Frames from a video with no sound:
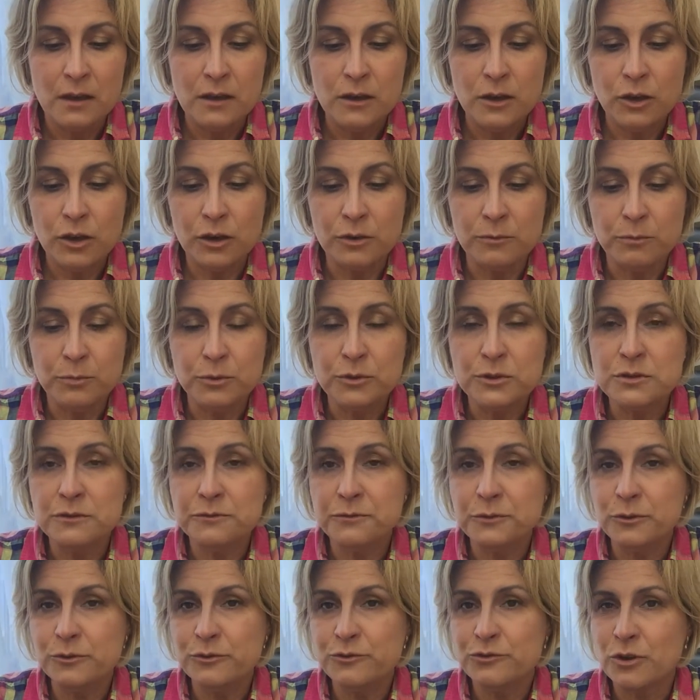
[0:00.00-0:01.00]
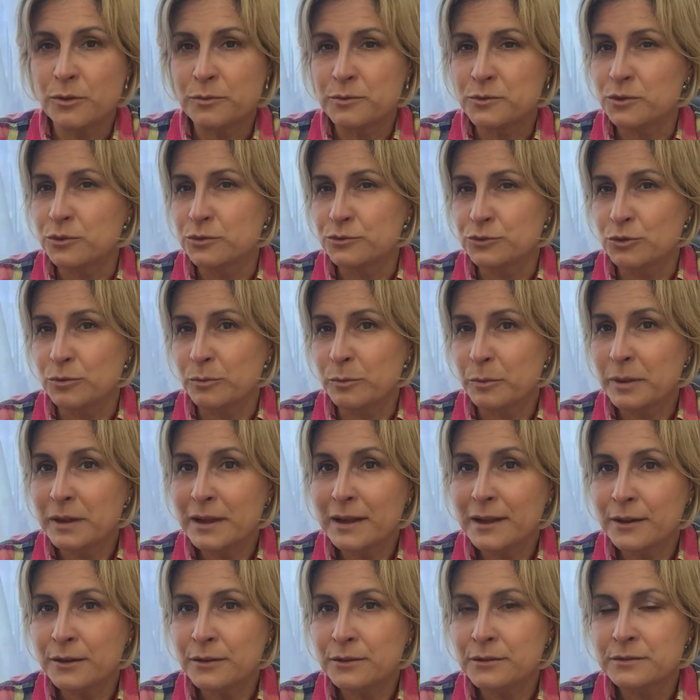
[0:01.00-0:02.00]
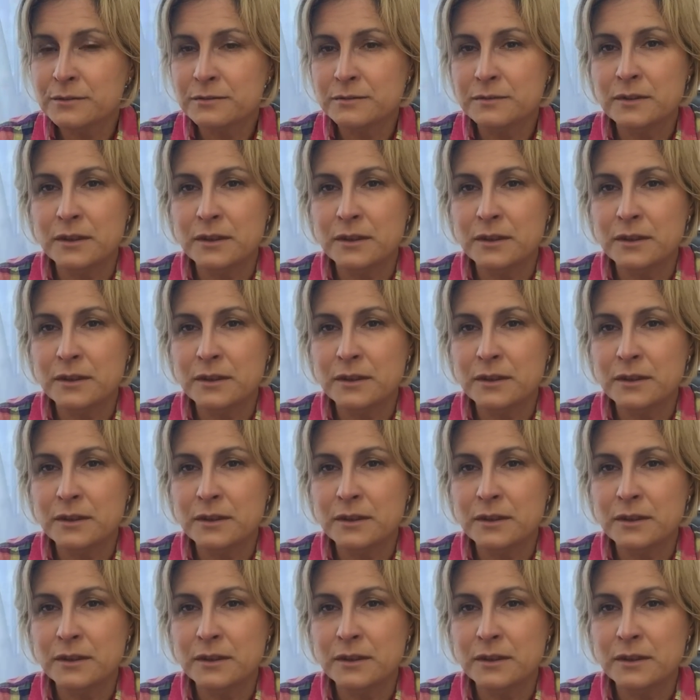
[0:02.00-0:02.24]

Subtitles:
You can put a few drops on your pillow